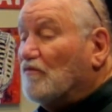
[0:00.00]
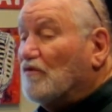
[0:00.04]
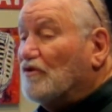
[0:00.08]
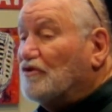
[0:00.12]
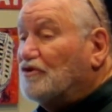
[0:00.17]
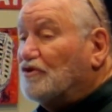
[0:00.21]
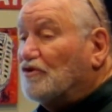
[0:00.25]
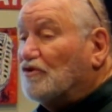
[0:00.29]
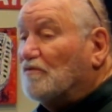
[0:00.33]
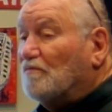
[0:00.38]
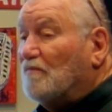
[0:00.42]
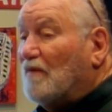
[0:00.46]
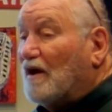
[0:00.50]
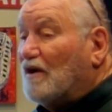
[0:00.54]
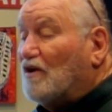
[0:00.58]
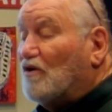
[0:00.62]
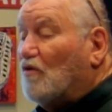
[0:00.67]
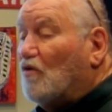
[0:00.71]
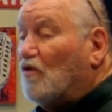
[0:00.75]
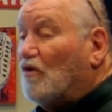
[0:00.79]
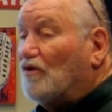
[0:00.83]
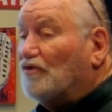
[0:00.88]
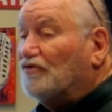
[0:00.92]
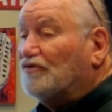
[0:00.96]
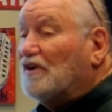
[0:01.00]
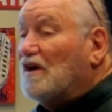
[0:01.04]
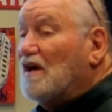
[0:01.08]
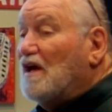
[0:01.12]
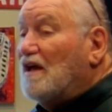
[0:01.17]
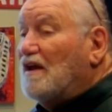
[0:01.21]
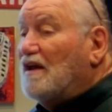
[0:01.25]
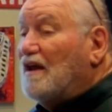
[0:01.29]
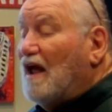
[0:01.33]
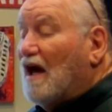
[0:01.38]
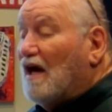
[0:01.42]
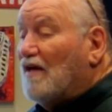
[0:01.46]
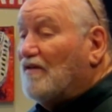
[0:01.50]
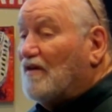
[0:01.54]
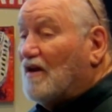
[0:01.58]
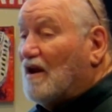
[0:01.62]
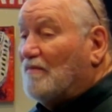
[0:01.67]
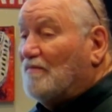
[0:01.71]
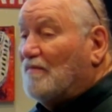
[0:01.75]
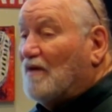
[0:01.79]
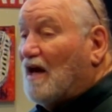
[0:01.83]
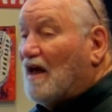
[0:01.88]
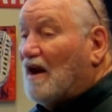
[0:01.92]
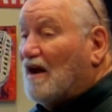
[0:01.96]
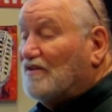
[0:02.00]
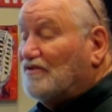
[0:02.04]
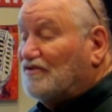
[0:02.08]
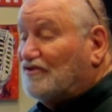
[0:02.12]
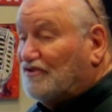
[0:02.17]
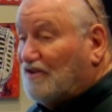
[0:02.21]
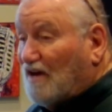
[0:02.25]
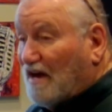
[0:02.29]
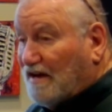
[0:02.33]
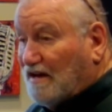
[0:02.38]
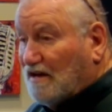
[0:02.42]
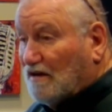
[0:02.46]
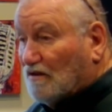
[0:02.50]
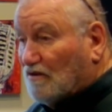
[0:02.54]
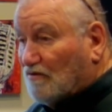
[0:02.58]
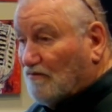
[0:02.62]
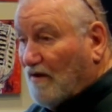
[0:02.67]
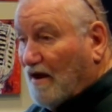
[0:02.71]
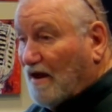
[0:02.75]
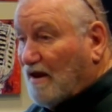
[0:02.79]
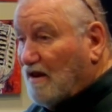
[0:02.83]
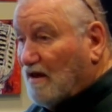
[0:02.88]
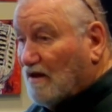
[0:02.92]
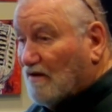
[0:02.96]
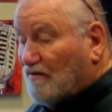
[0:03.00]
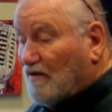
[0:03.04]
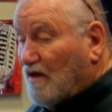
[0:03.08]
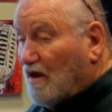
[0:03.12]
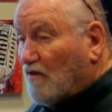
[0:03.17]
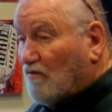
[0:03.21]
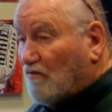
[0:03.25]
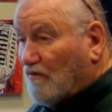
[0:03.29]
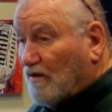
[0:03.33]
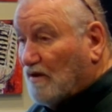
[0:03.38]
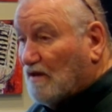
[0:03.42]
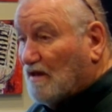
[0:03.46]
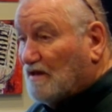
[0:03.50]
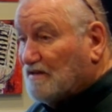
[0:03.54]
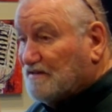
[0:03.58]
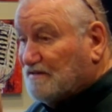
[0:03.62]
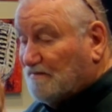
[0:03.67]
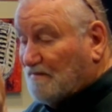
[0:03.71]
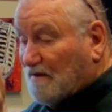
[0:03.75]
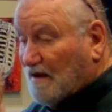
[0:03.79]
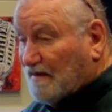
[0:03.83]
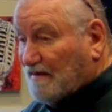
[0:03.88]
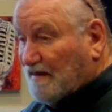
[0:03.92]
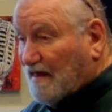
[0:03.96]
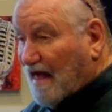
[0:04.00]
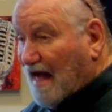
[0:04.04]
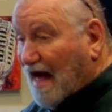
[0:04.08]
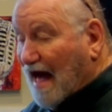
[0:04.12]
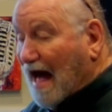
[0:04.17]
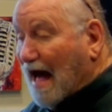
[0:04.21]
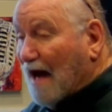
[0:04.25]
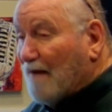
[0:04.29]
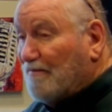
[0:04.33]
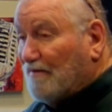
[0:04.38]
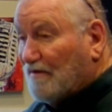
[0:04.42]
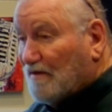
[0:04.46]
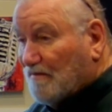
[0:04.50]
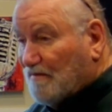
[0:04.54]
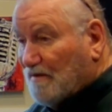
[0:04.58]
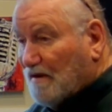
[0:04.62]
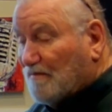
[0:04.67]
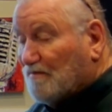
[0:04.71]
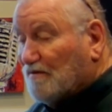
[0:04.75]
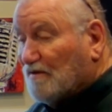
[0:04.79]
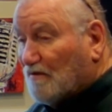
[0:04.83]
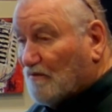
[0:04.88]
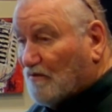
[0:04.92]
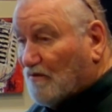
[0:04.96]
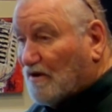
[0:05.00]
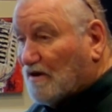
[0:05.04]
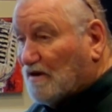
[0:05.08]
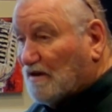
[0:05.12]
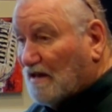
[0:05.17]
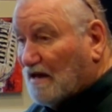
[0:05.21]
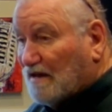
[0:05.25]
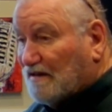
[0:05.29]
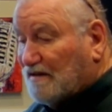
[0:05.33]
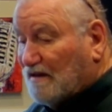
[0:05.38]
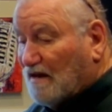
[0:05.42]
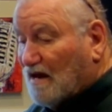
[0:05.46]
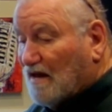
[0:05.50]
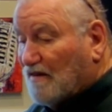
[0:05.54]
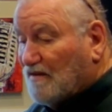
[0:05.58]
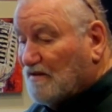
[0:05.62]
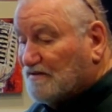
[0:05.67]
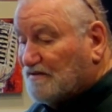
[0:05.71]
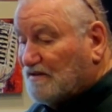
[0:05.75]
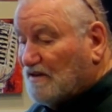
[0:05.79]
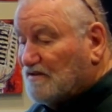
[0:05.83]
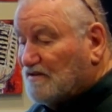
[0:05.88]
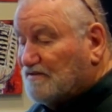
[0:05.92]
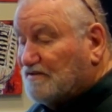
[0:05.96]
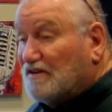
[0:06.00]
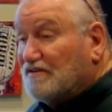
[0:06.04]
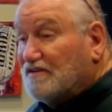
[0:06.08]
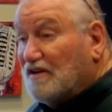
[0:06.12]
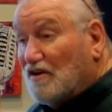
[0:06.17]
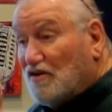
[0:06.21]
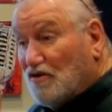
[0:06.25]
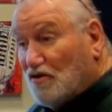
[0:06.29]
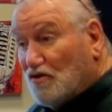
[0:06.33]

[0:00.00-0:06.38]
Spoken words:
return my calls now that I'm not on secular radio. They don't realize about the app and the people that we're collecting on these websites and